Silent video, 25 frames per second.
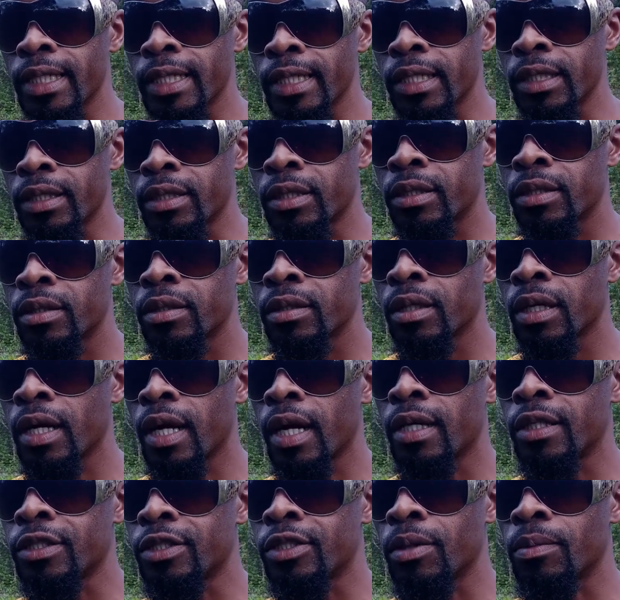eat,
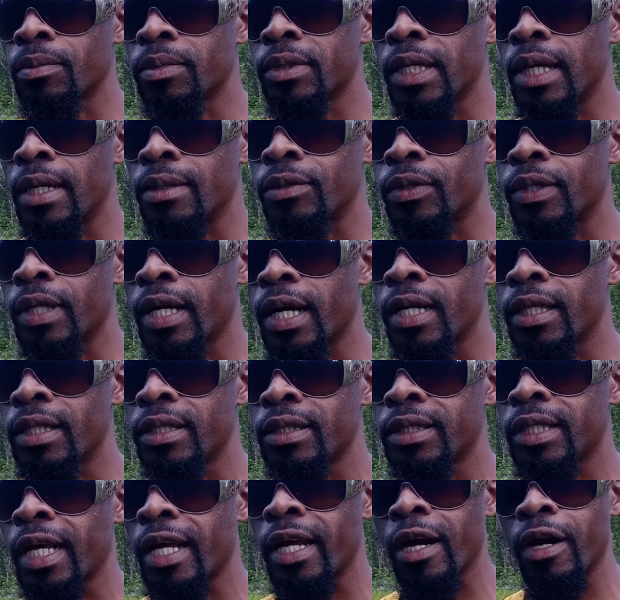and sometimes when I
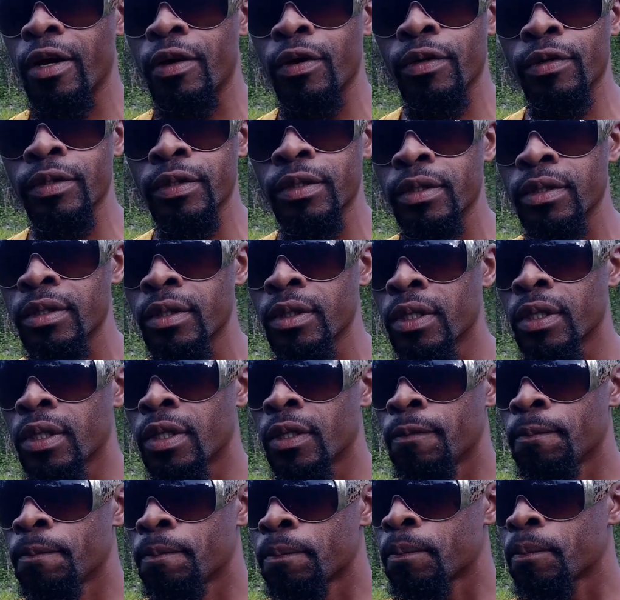tire her
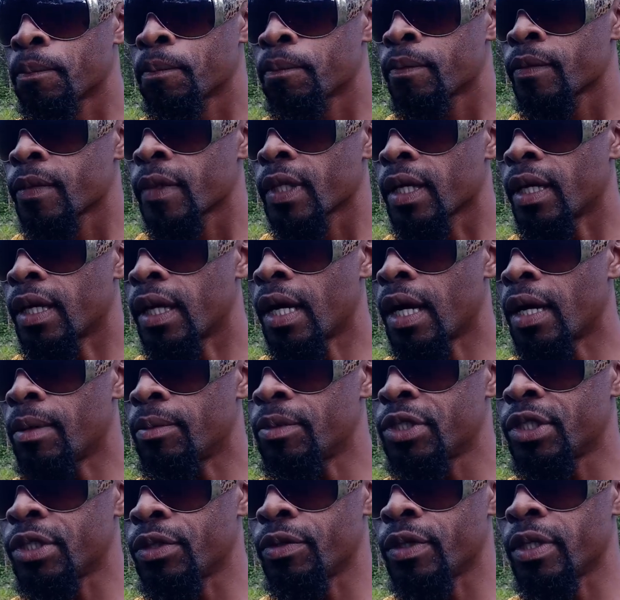out,
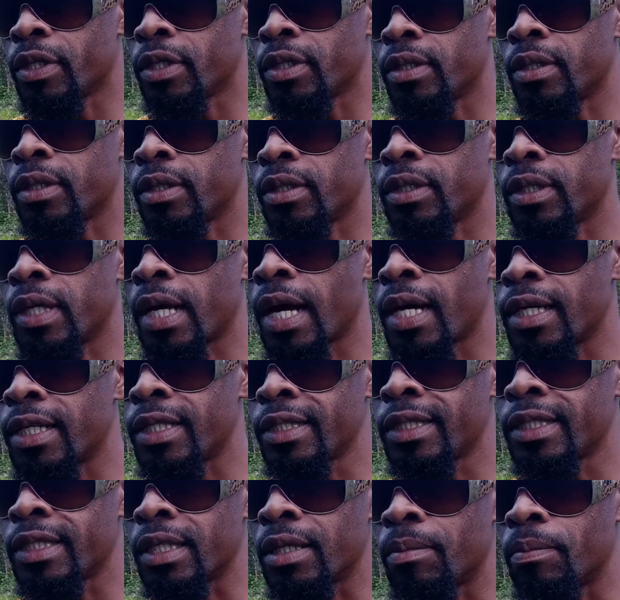she will be at the
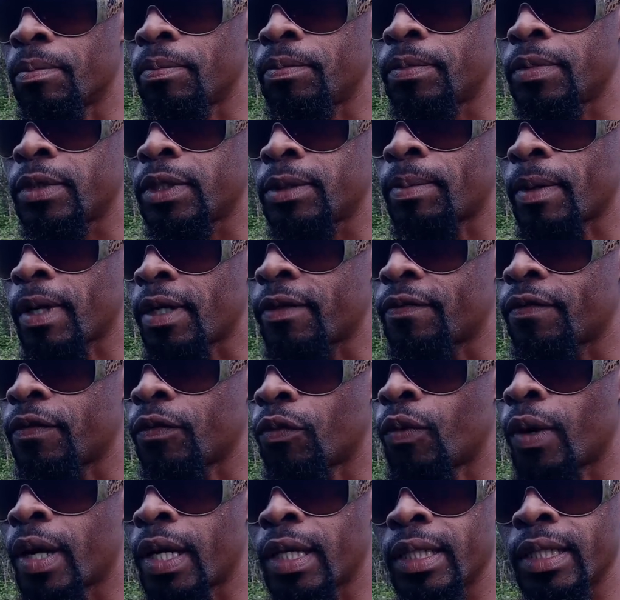same spot for
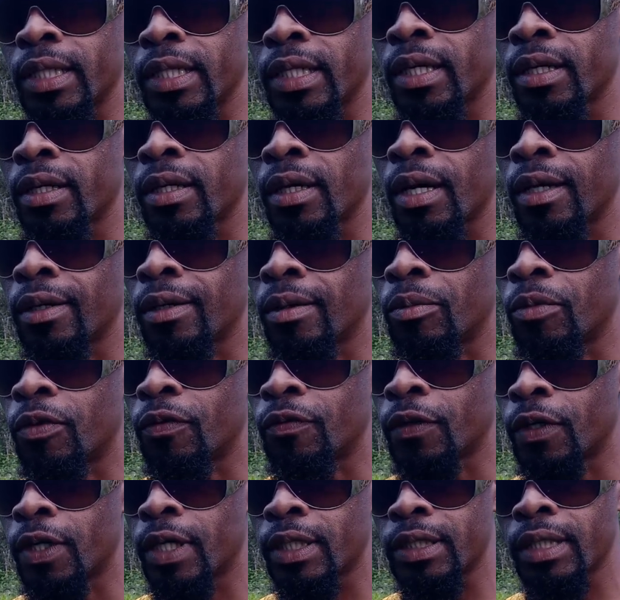one day and not move
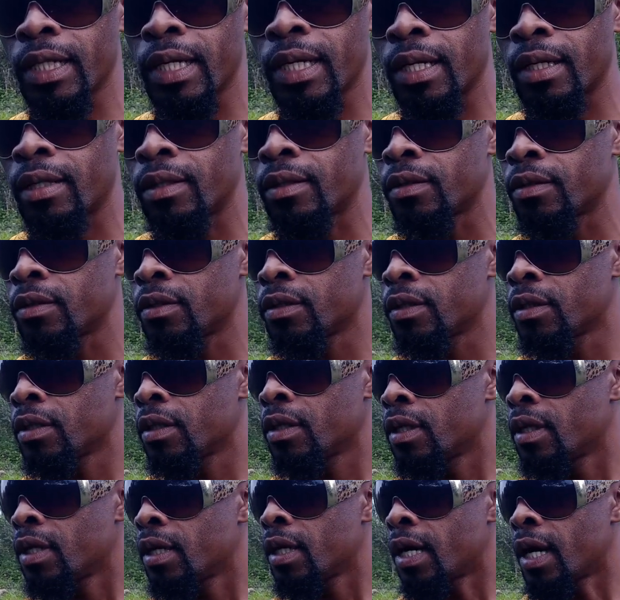on at all.
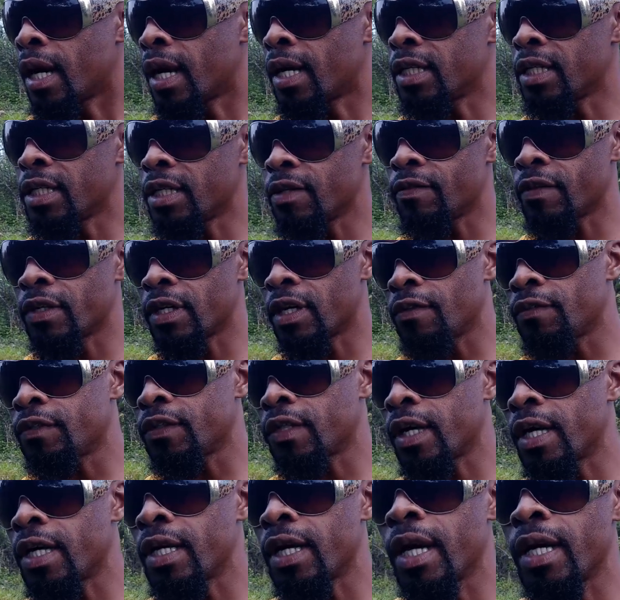And even after
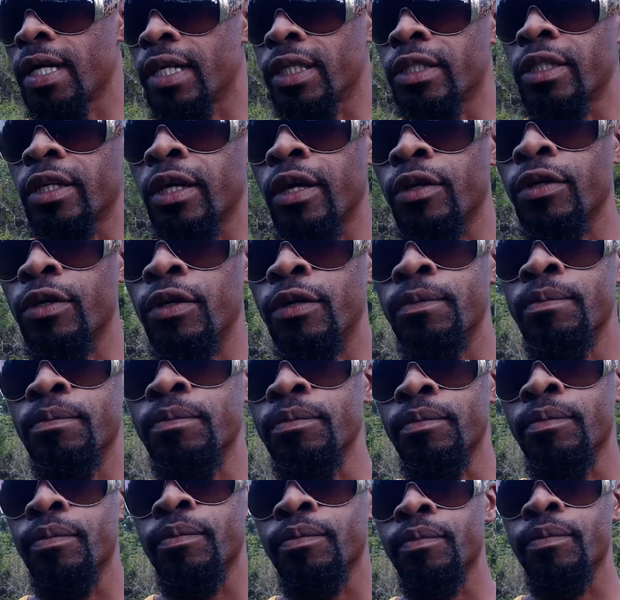I let her go,
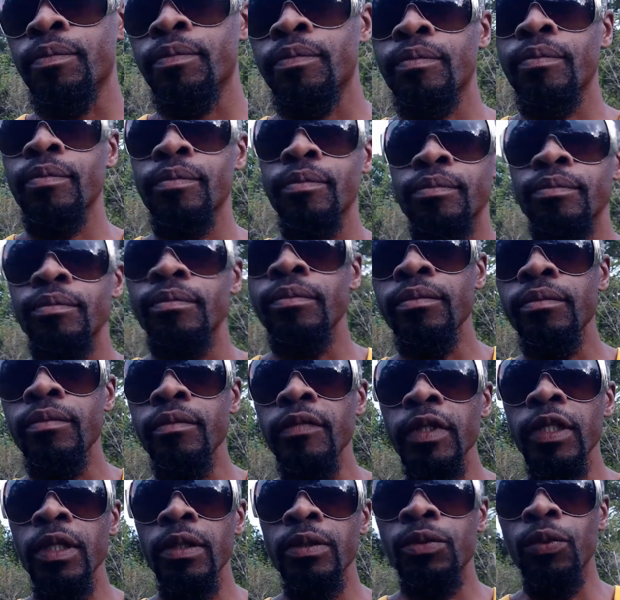
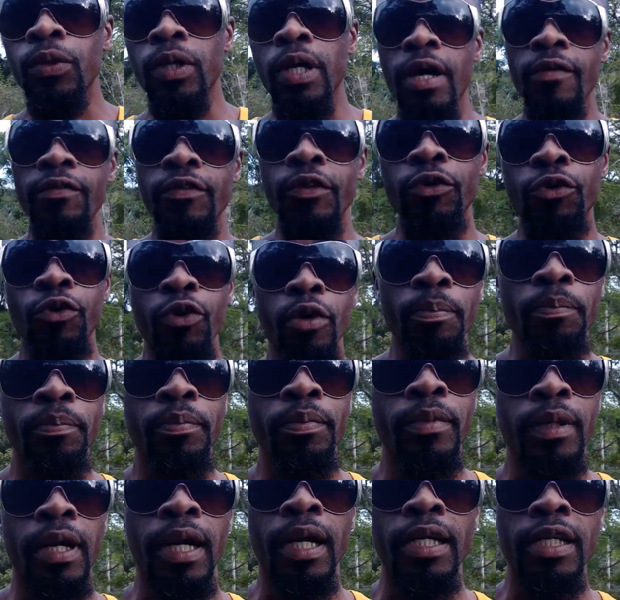took off the rope
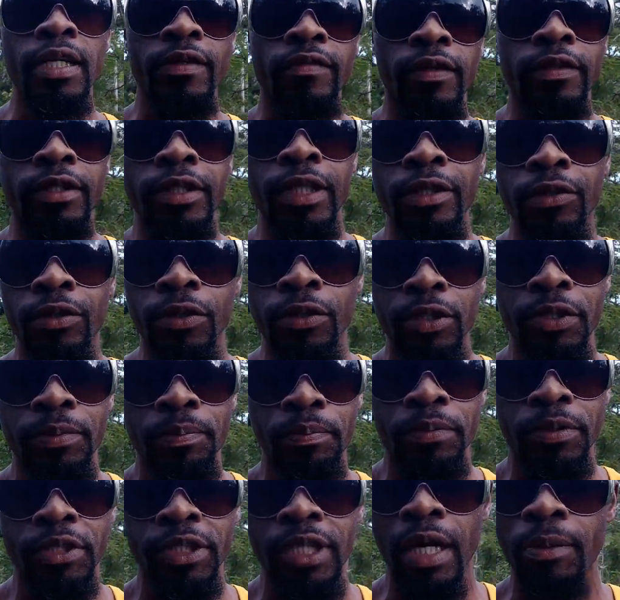and leave us a
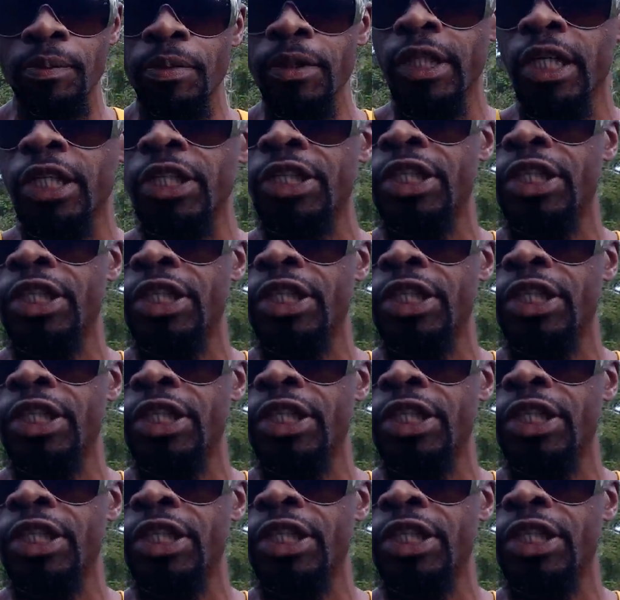short piece of